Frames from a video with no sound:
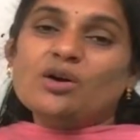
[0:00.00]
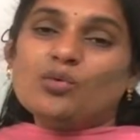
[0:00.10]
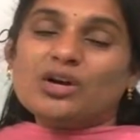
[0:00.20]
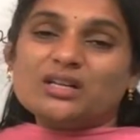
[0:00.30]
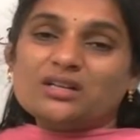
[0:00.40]

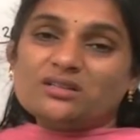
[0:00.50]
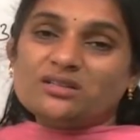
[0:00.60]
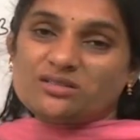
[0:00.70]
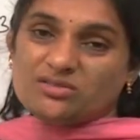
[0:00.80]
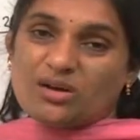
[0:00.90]
what are the
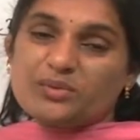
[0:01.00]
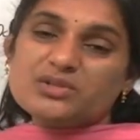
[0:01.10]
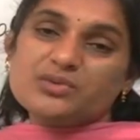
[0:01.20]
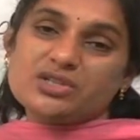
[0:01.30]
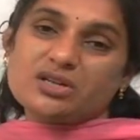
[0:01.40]

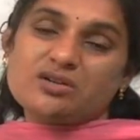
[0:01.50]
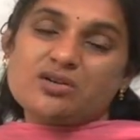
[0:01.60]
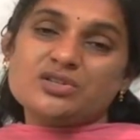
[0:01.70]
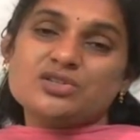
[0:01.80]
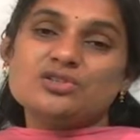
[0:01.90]
troubles which are
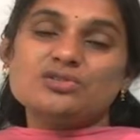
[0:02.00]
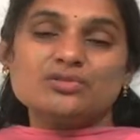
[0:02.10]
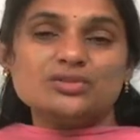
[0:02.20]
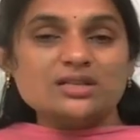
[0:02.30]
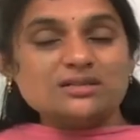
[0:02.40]
caused due
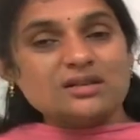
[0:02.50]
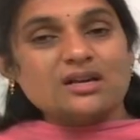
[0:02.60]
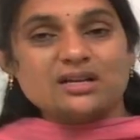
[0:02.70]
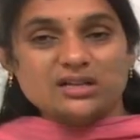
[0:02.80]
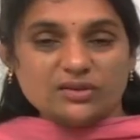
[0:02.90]
to this
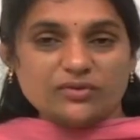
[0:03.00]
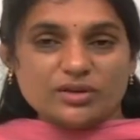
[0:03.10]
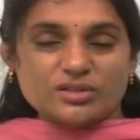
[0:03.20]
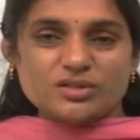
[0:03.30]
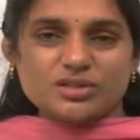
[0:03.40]

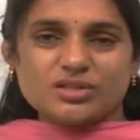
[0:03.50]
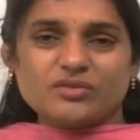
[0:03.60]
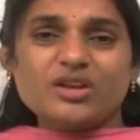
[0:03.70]
deforestation.